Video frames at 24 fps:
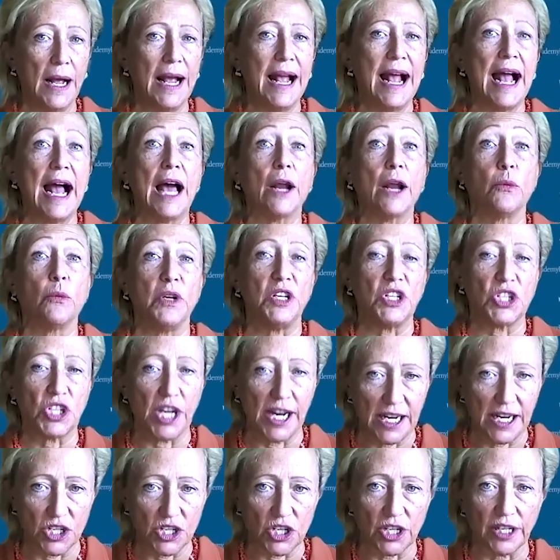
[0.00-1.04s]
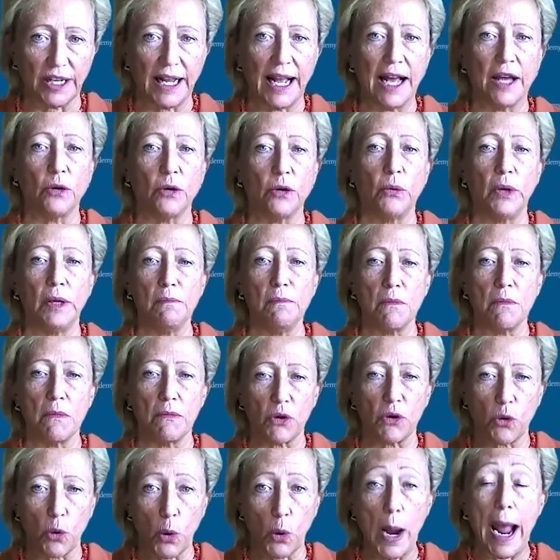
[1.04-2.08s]
how do we change it? How do we
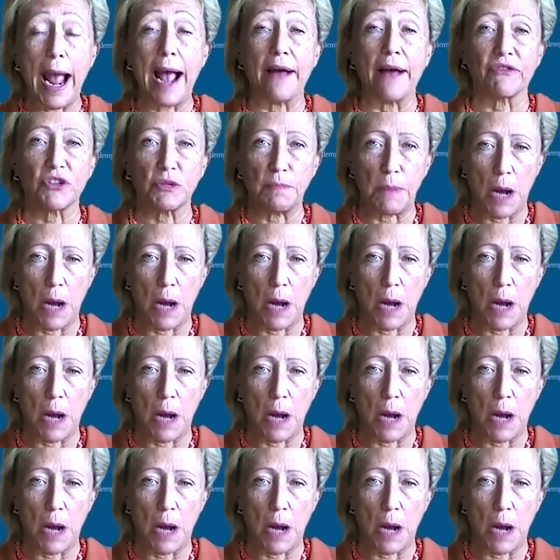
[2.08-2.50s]
craft